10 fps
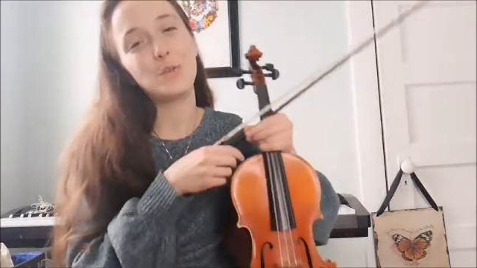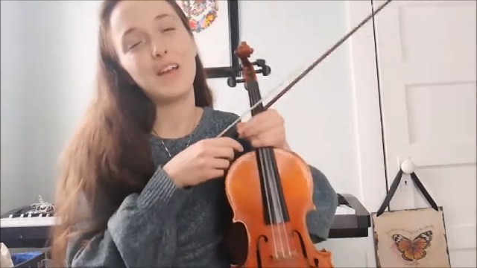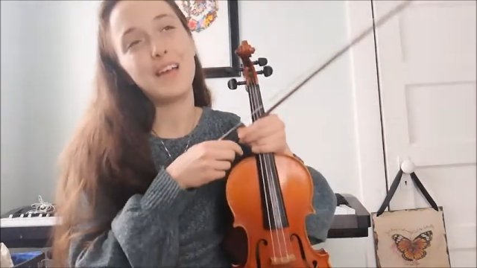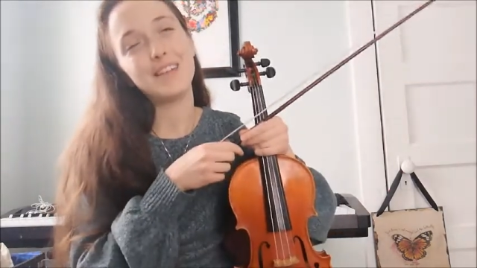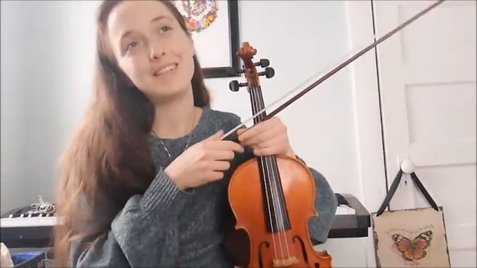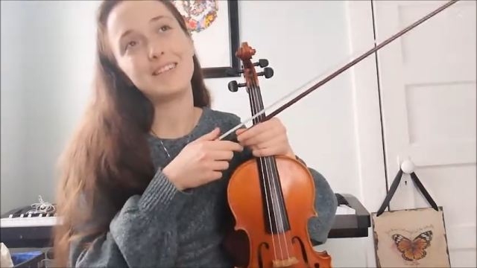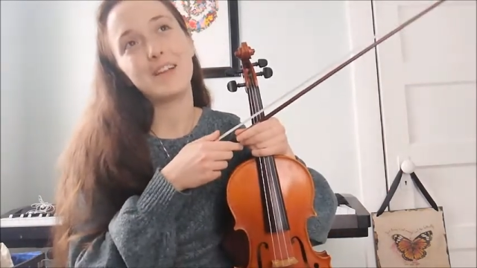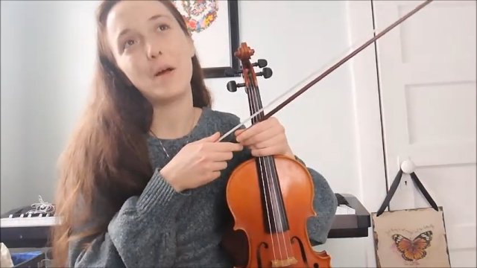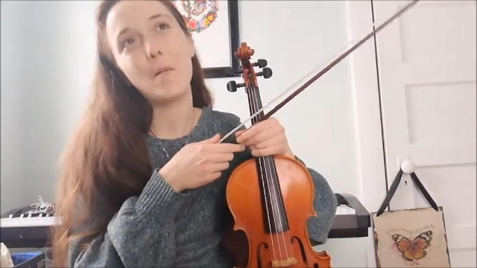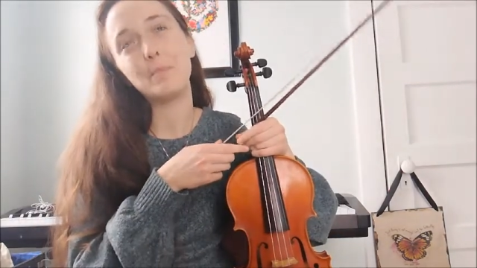And
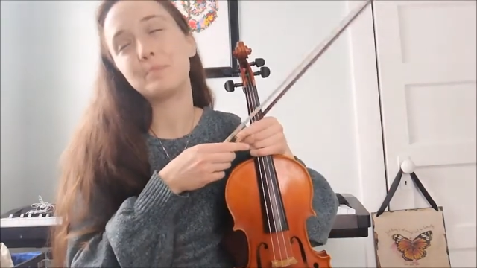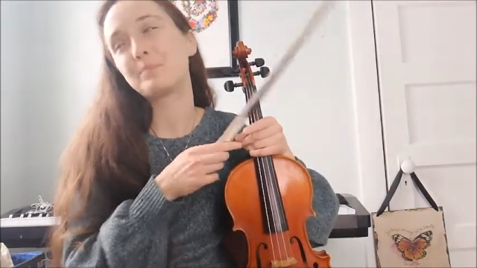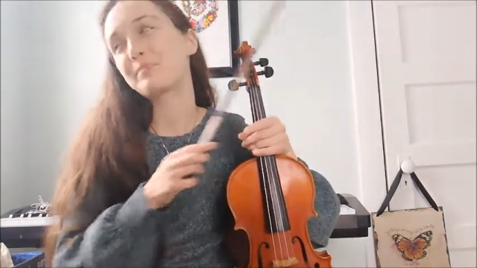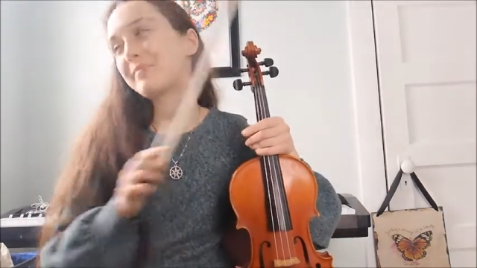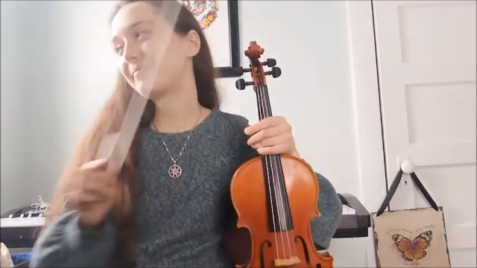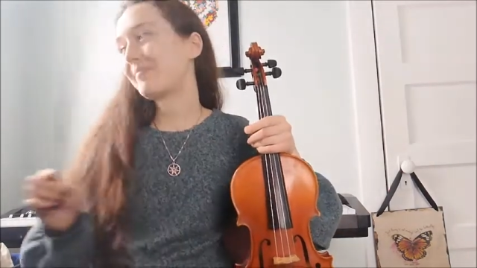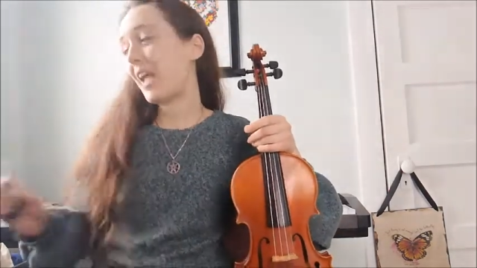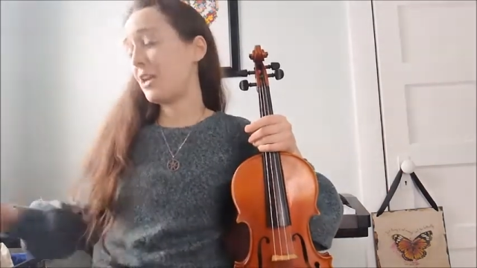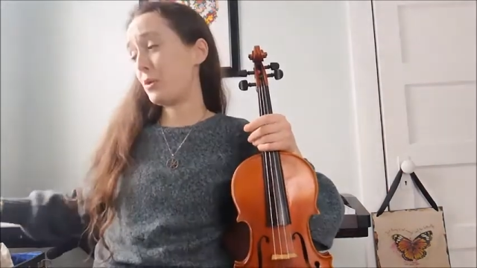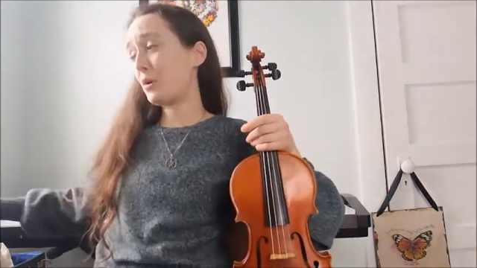I
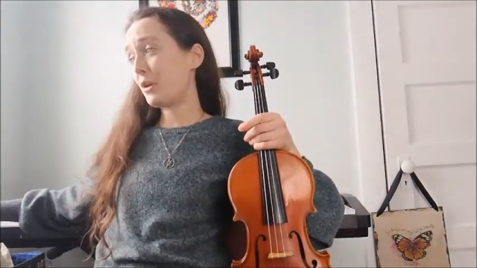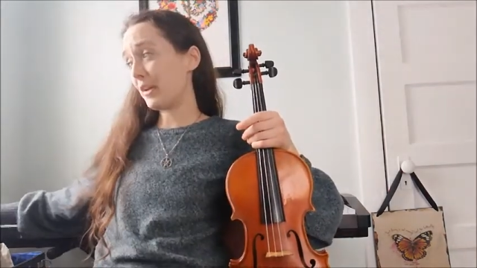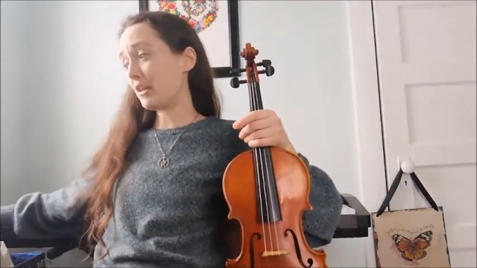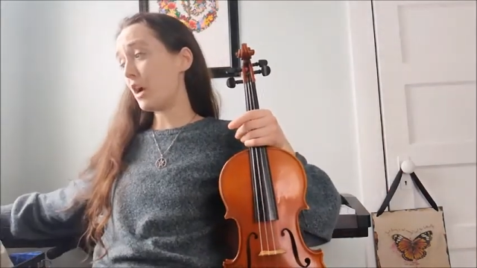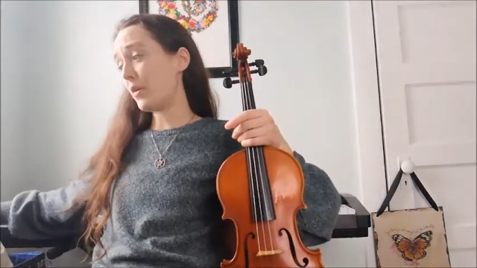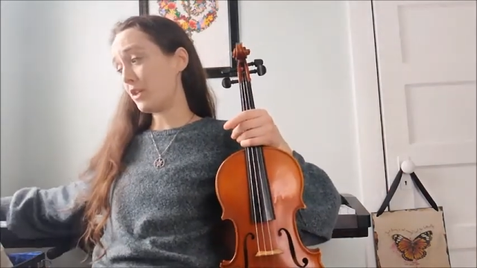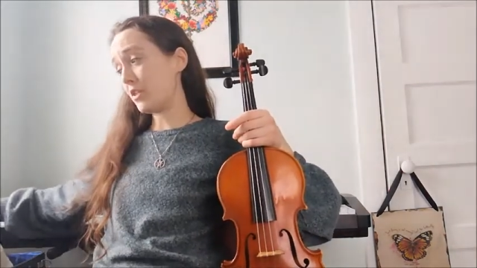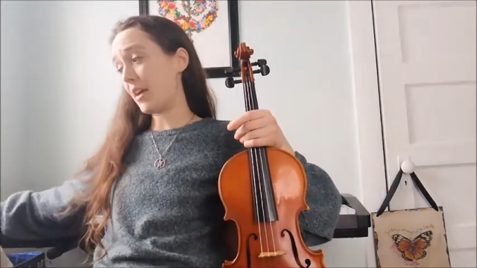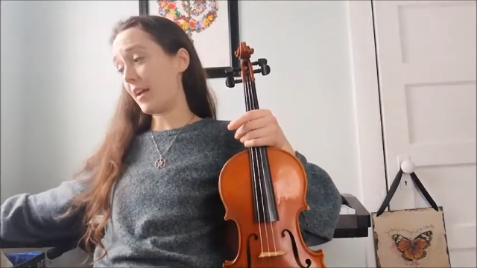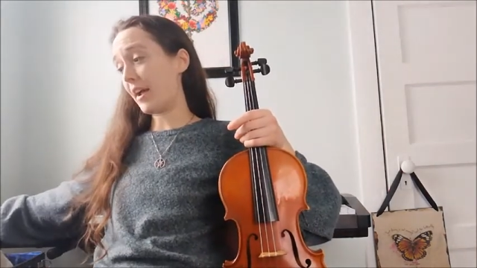do want to acknowledge
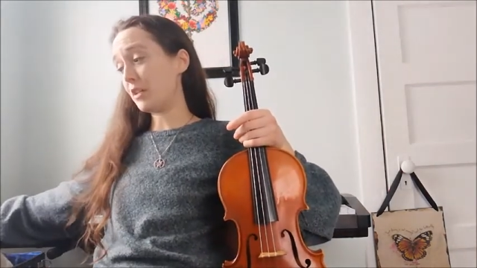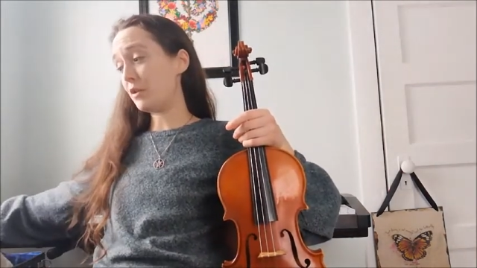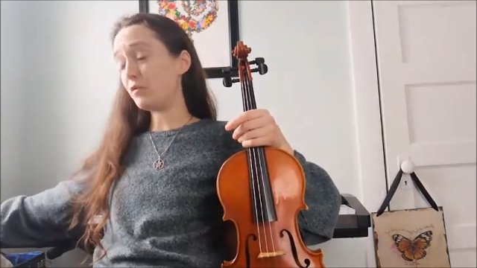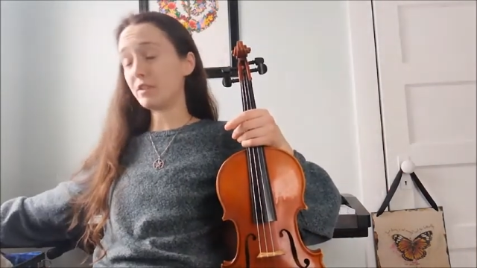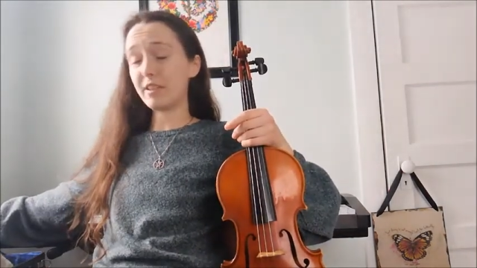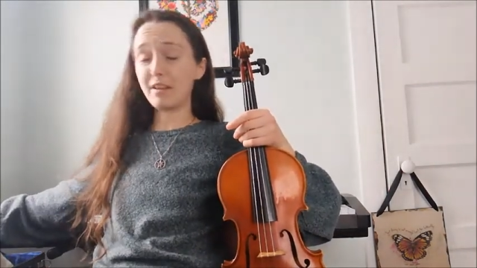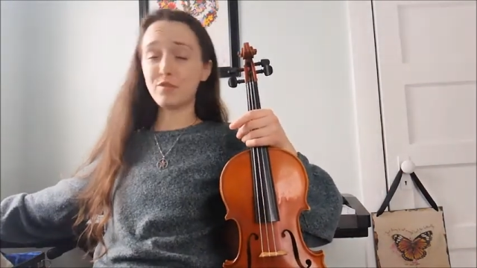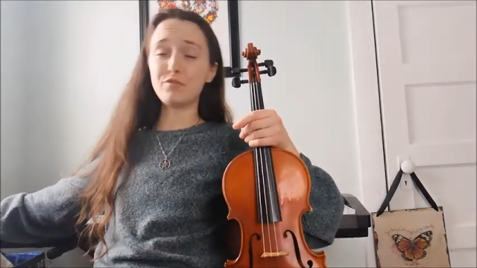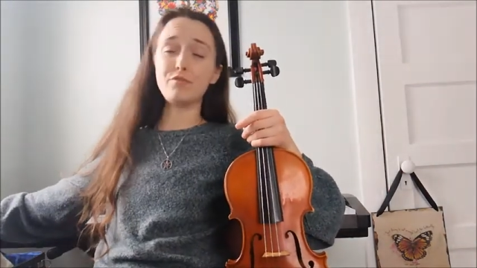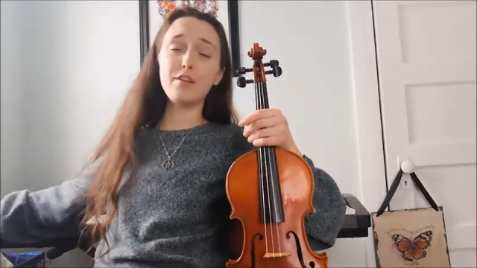that I do feel that it's
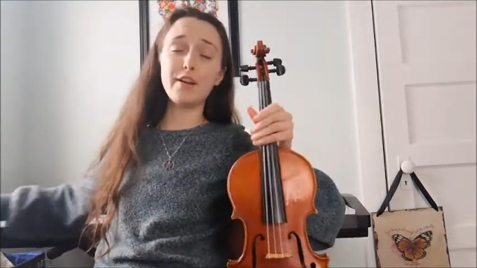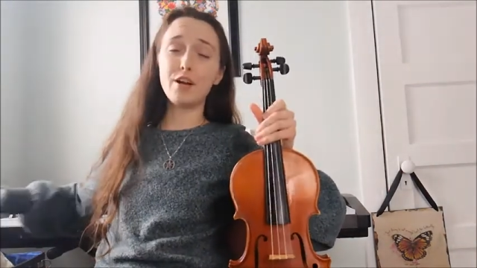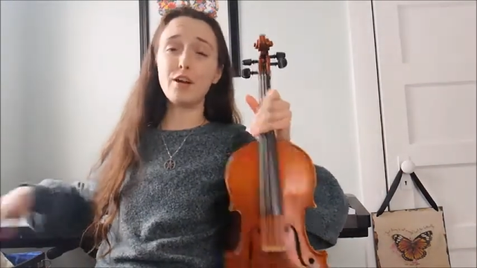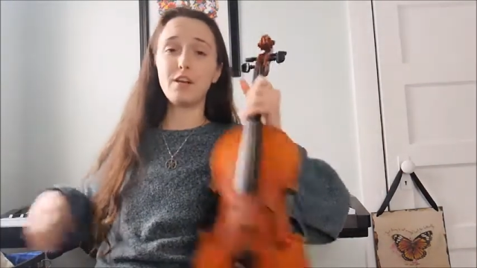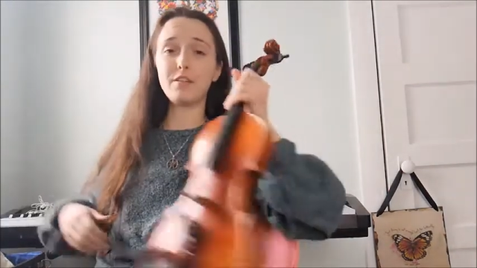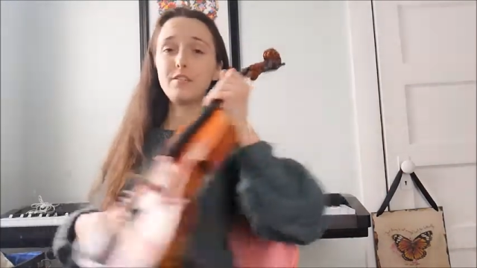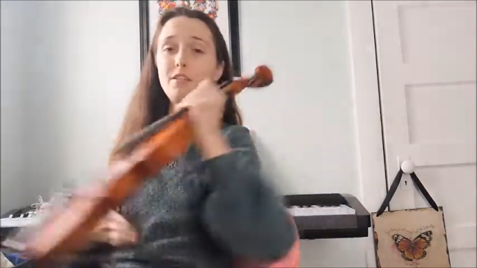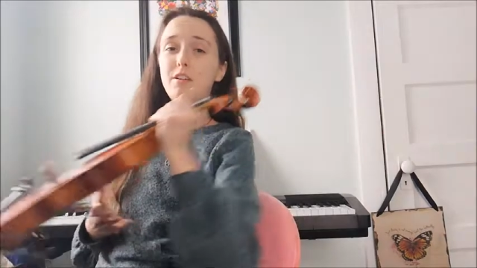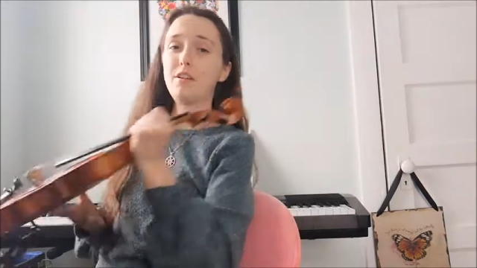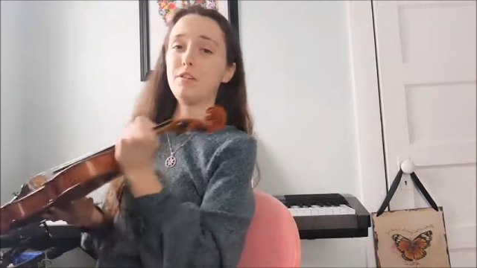very hard
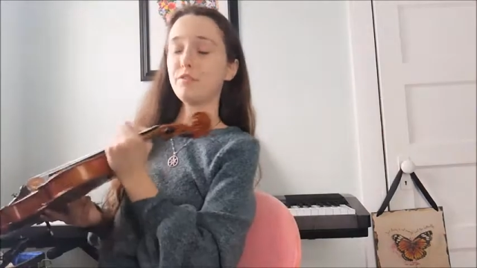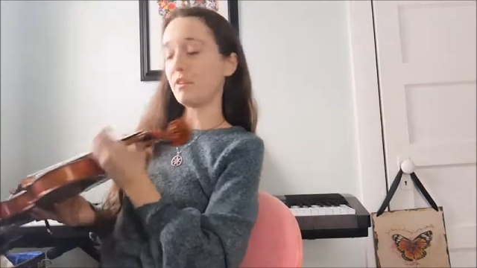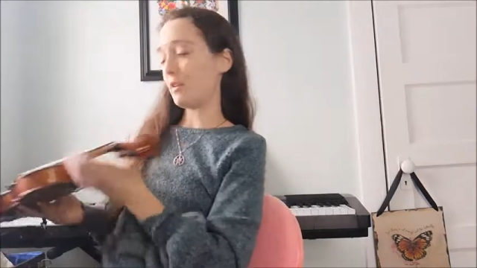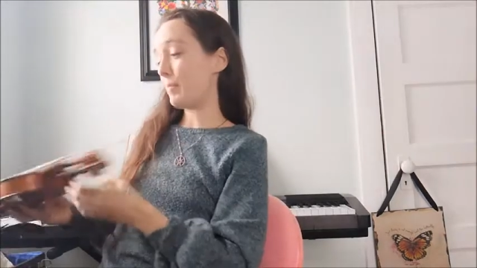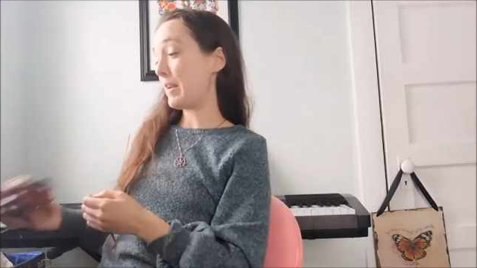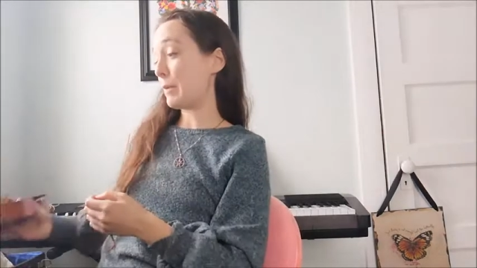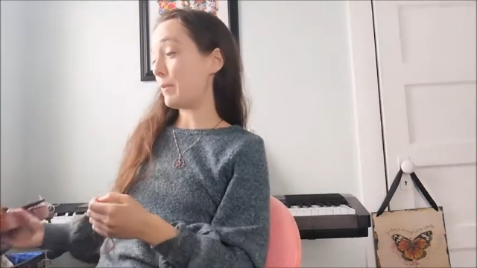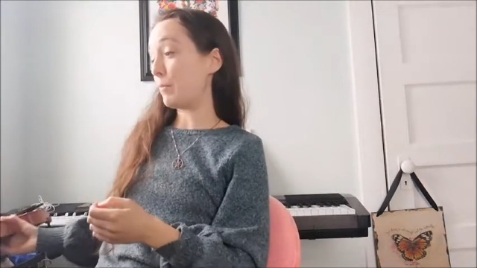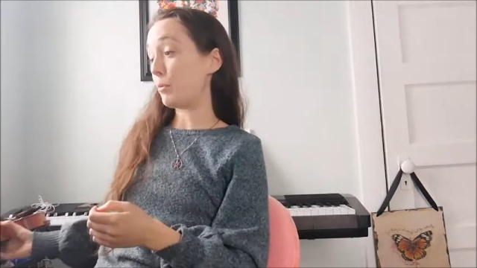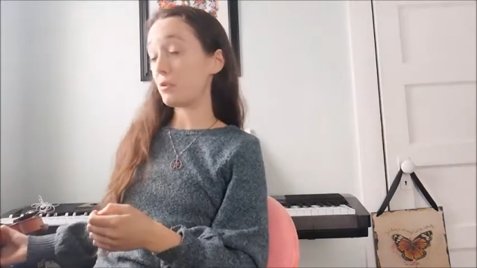for many
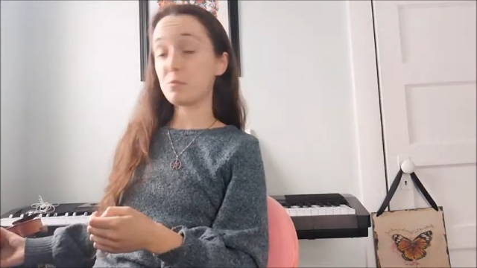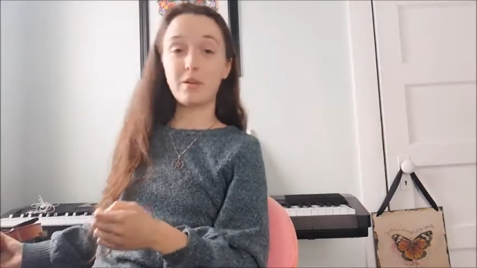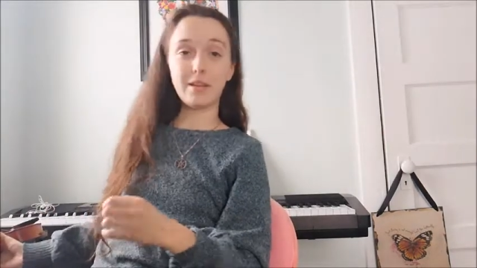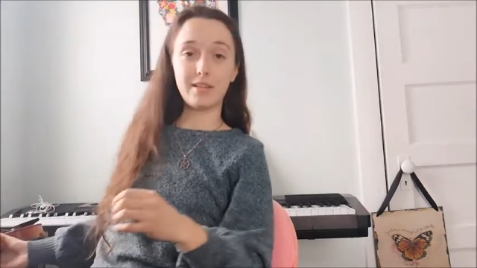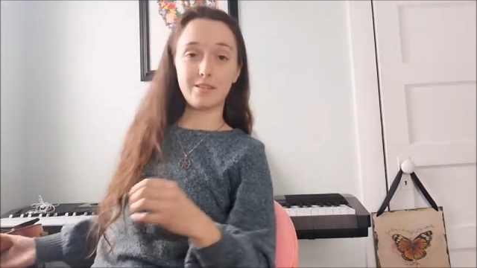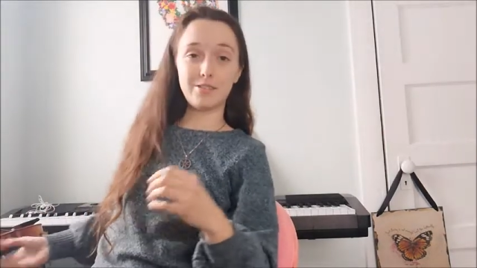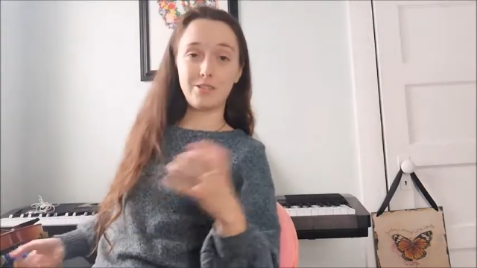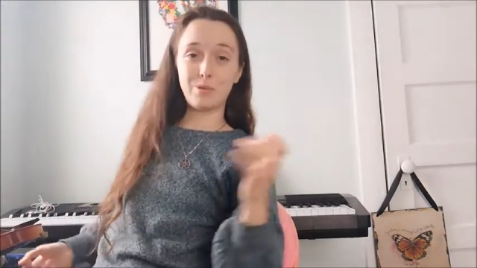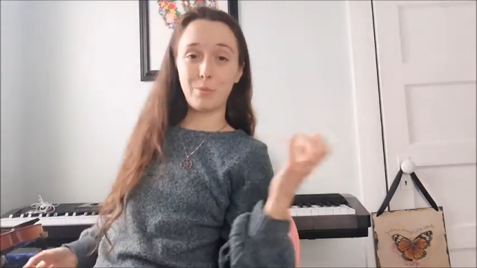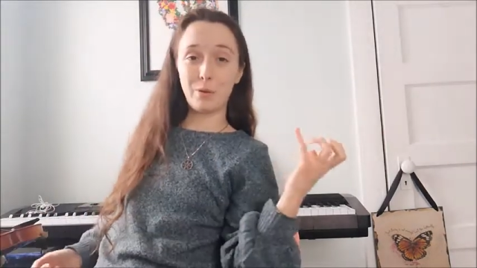people with small hands
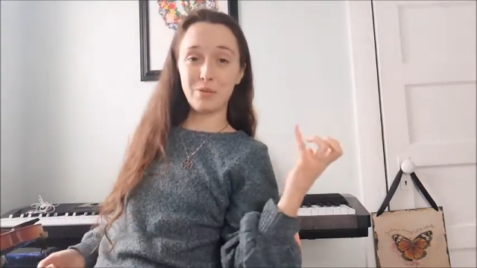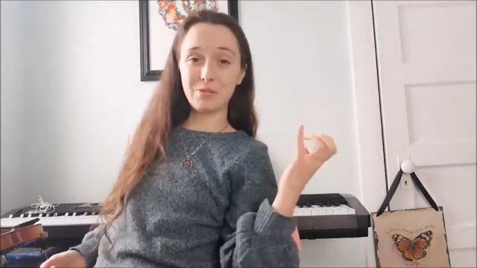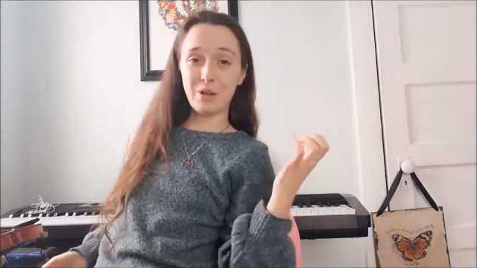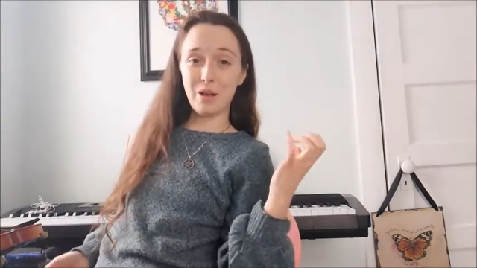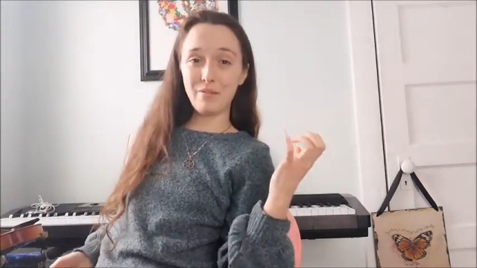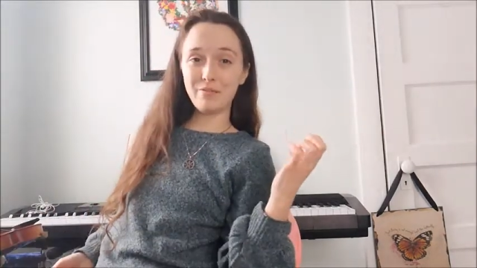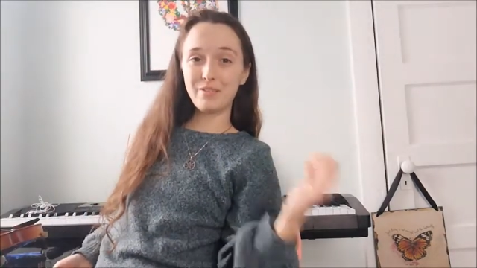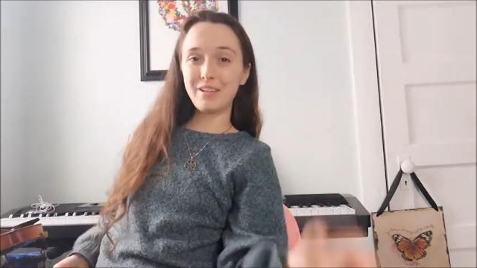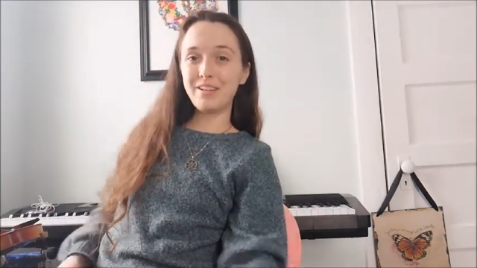to pull this off.